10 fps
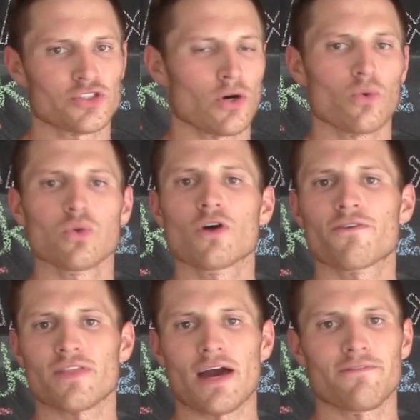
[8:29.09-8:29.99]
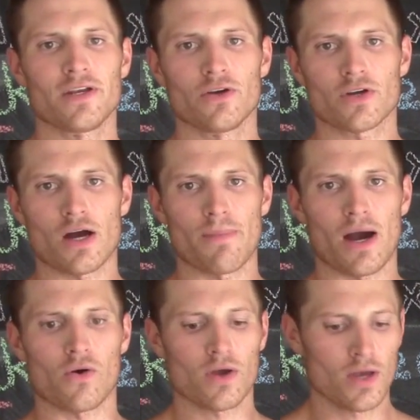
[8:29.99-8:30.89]
So look for that video to come
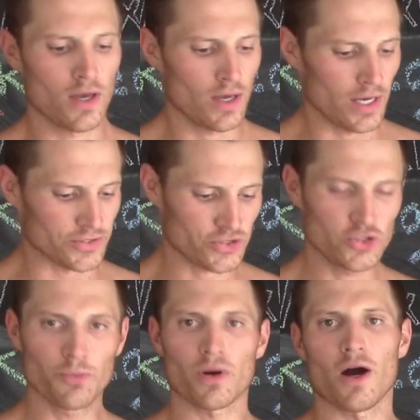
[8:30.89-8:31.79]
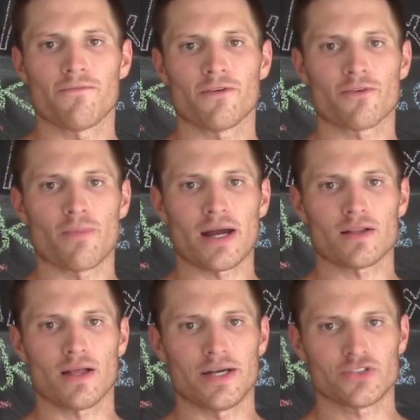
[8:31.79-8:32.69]
out. It's super helpful for
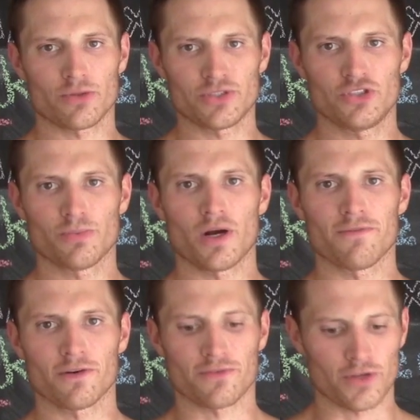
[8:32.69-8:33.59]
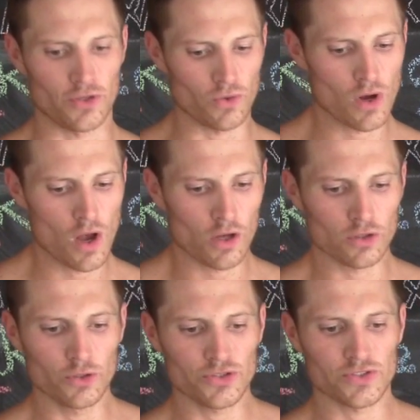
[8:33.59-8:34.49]
my clients. It'll be super helpful for you.
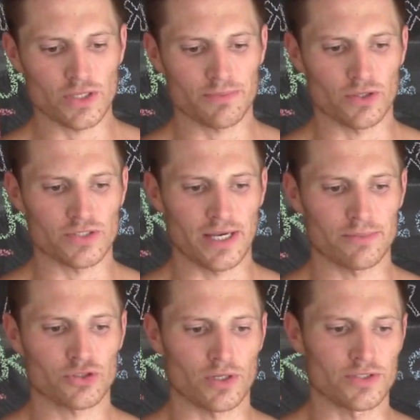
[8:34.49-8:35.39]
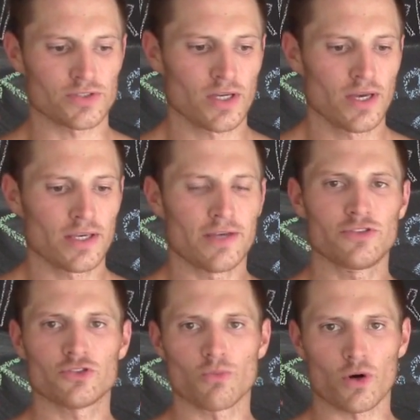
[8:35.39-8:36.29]
Loosens up those hamstrings, gives
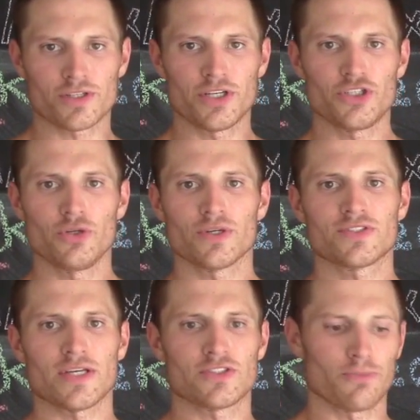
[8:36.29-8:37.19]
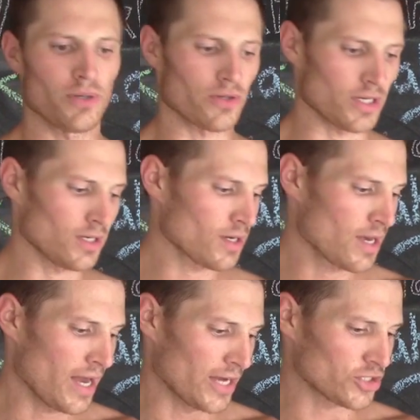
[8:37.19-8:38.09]
you some more tissue extensibility,
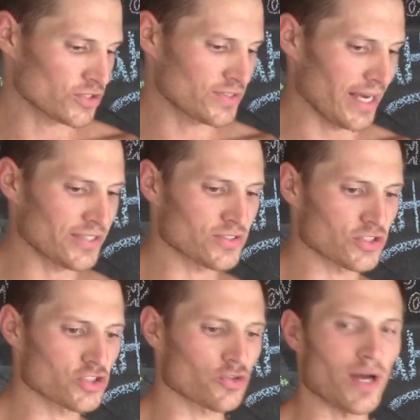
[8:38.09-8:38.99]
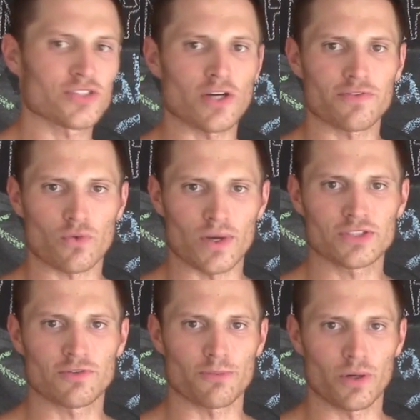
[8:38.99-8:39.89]
and just takes the stress off the
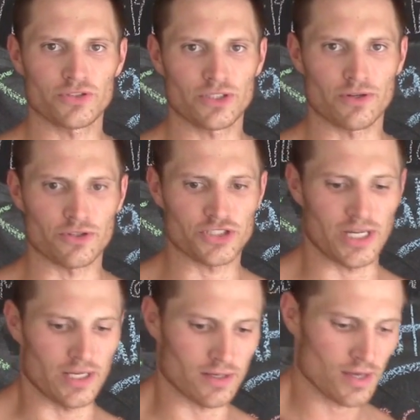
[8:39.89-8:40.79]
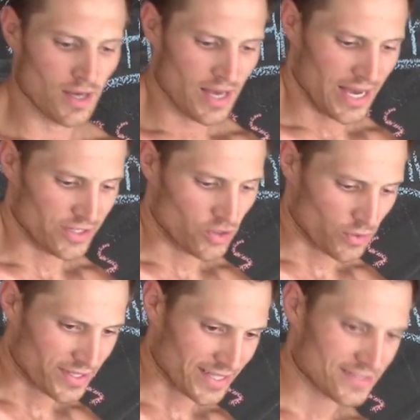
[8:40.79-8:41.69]
rest of your posterior chain, and you
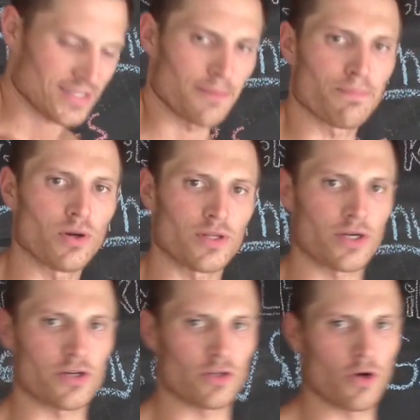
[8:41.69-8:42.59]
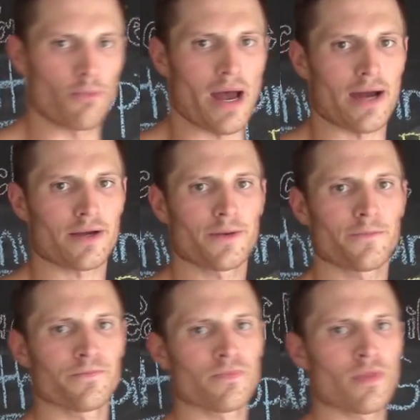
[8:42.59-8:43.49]
don't get that same pulling on your low back.
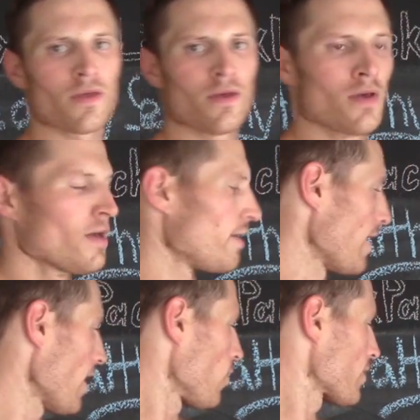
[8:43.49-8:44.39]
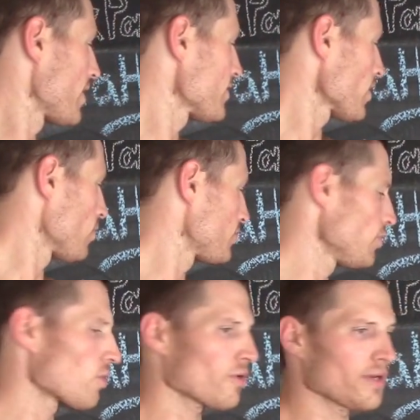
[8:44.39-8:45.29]
Now,
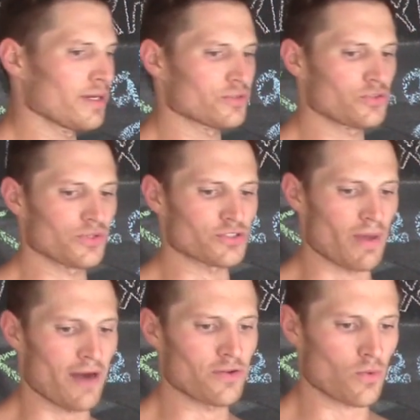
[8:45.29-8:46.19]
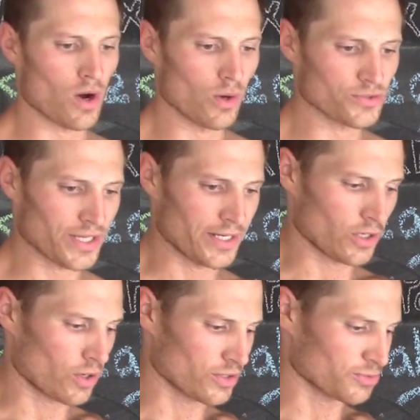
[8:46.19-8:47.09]
Kinta02 wrote in, he was doing some heavy rows and he
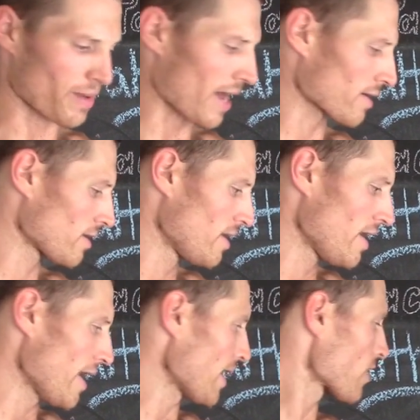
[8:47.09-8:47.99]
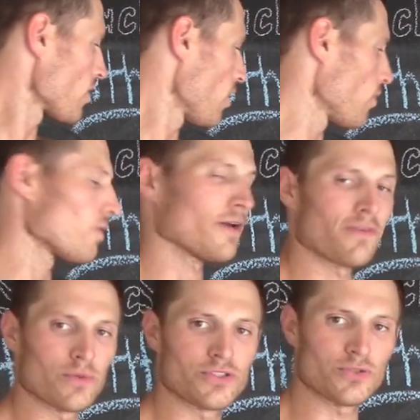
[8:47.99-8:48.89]
hurt his back. And I don't know if
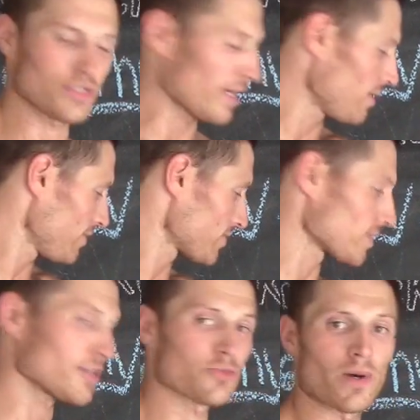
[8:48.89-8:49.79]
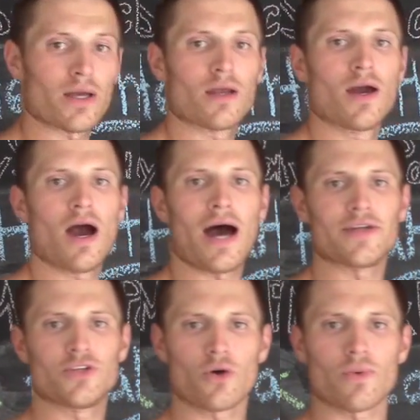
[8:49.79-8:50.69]
he was using any of these things, but I
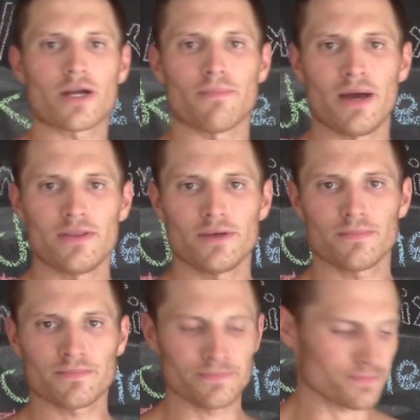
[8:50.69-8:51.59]
don't recommend them.